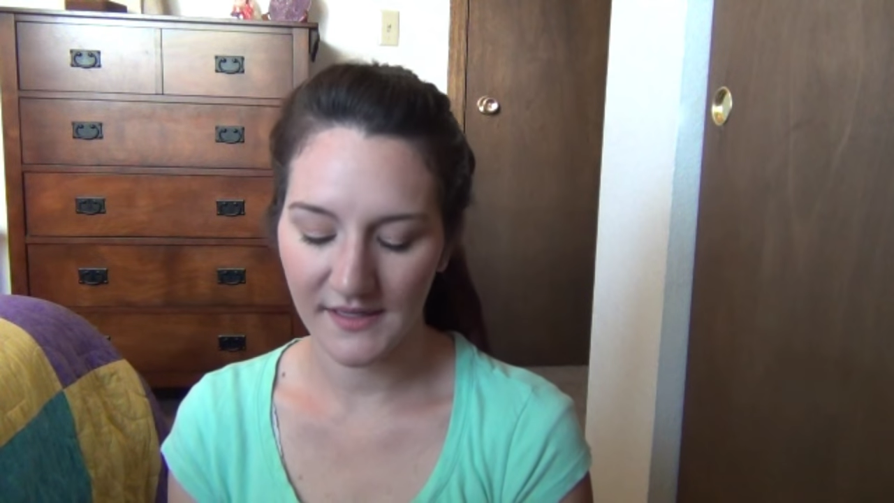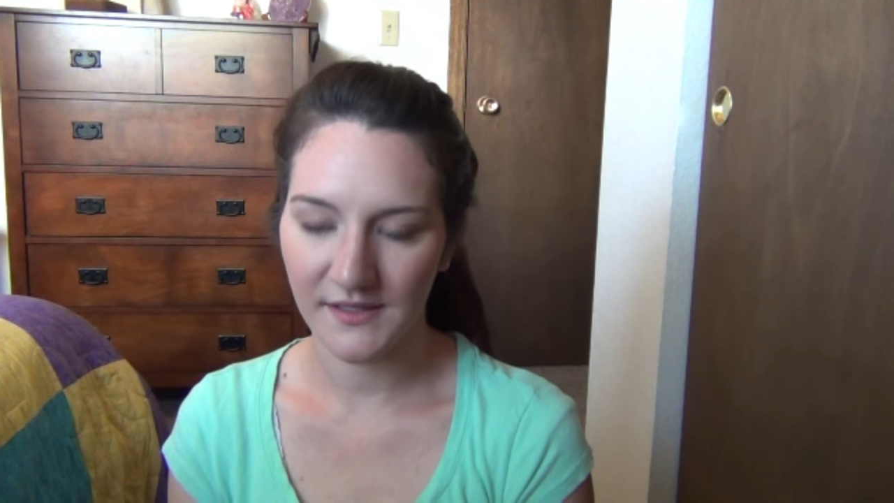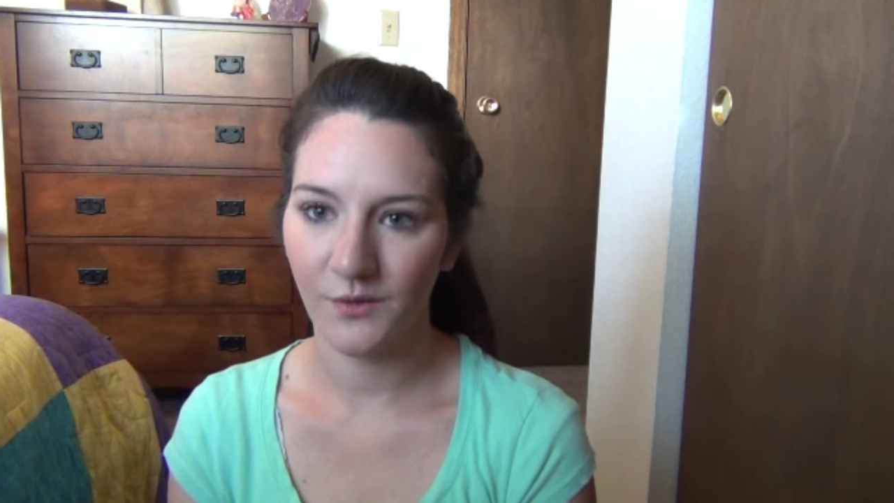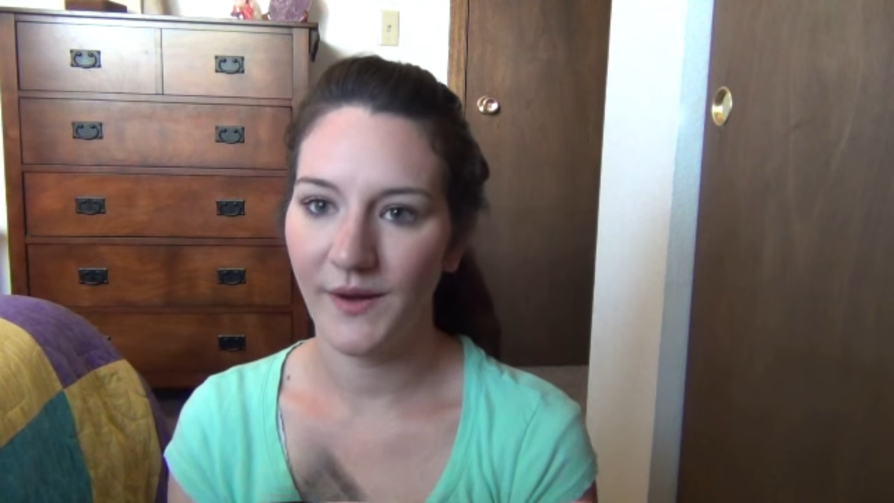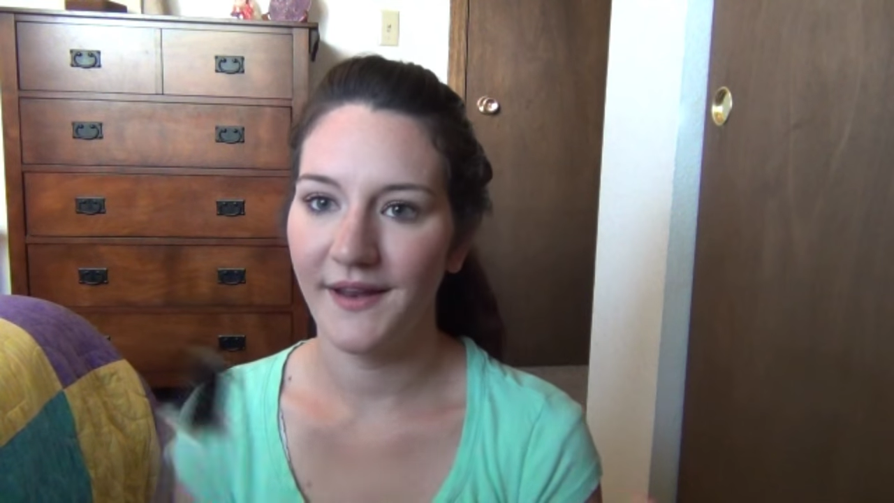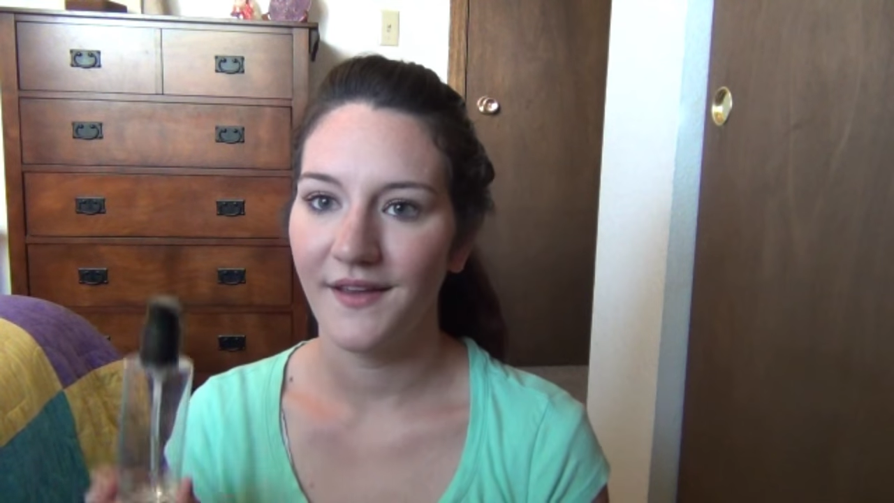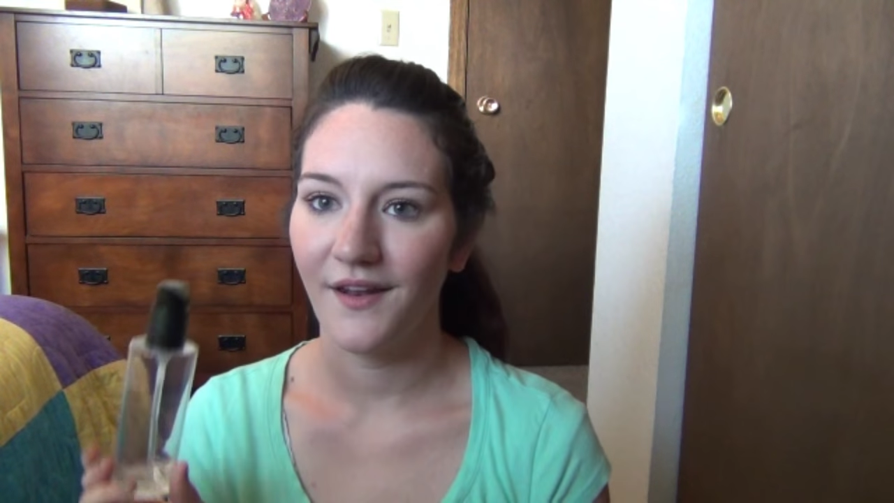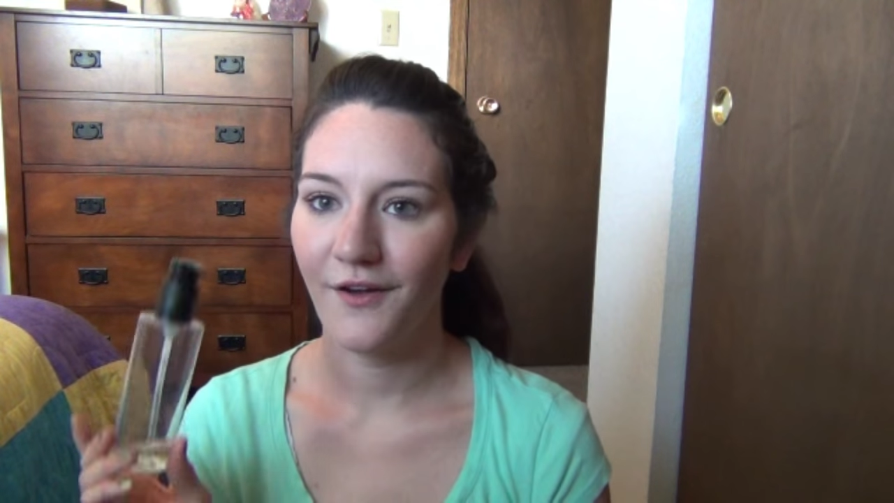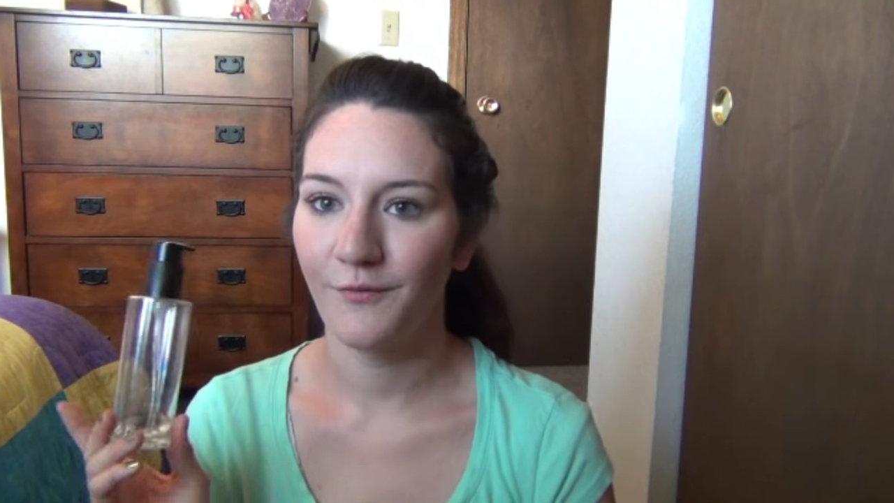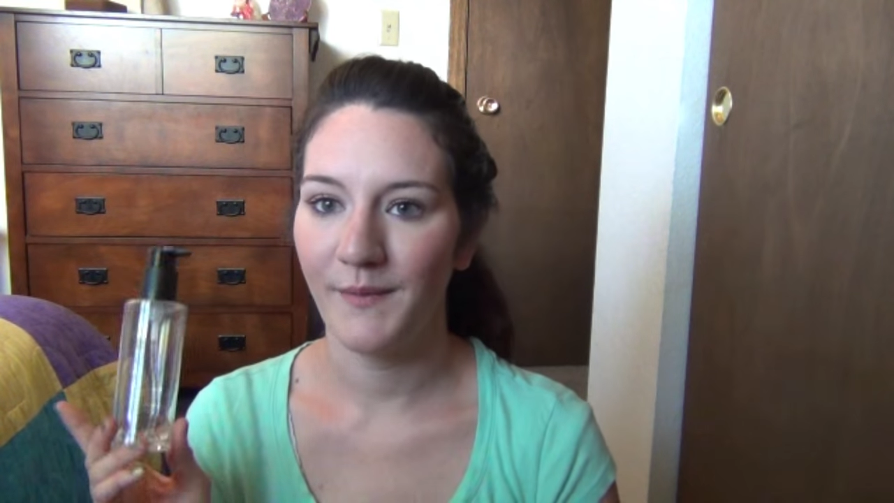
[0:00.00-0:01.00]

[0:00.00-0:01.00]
it's a way to get off